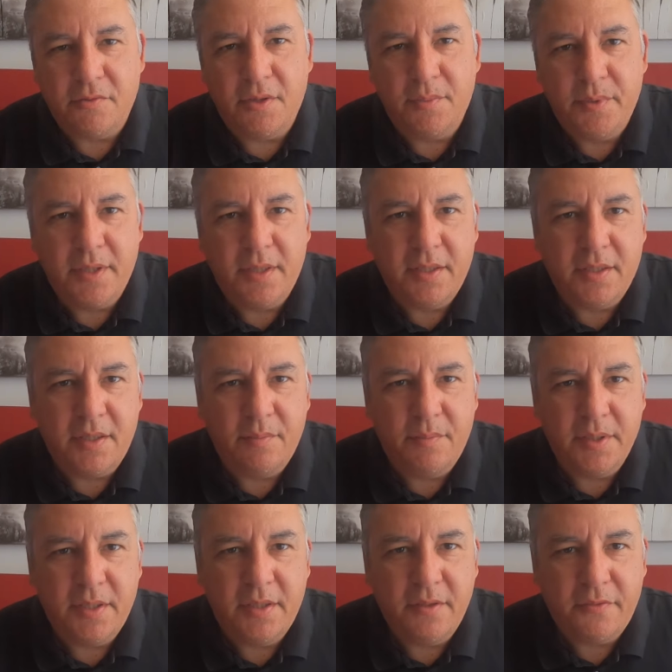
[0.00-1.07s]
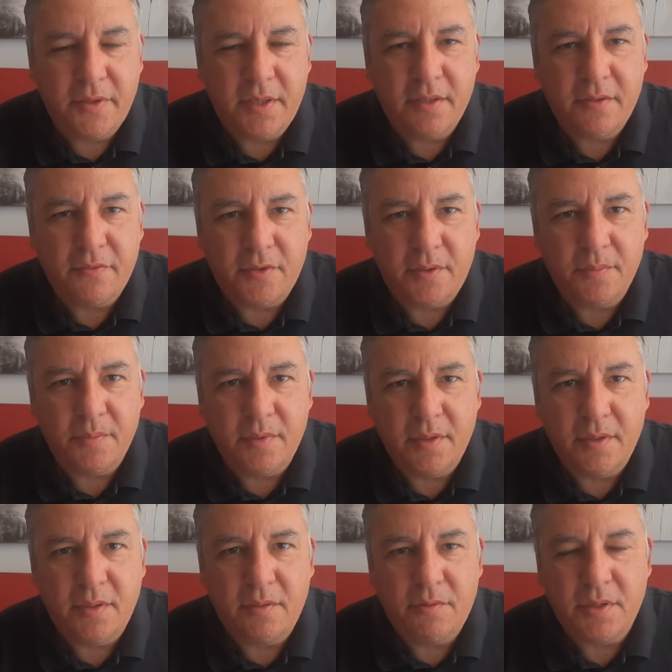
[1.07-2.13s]
will be a little bit different
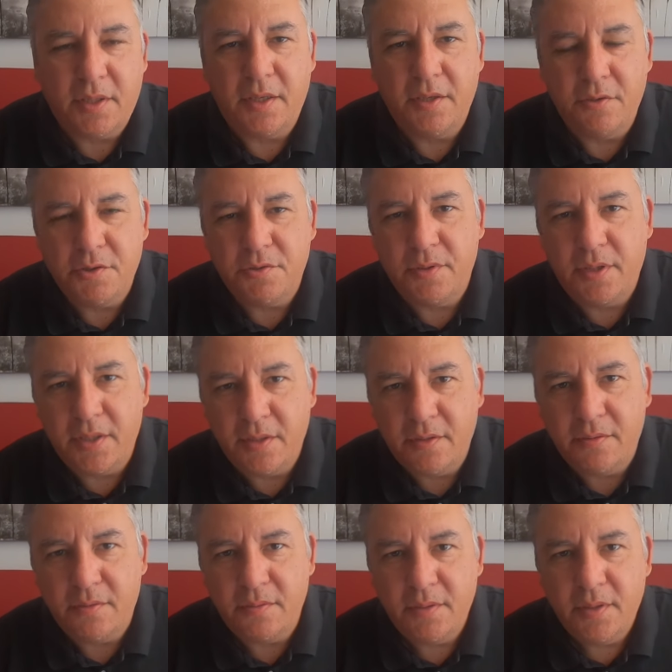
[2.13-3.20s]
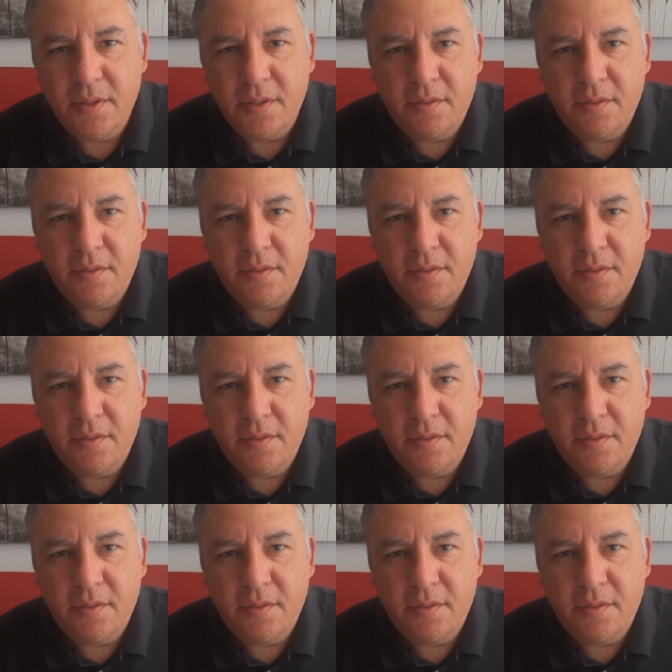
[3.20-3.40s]
from what I usually do,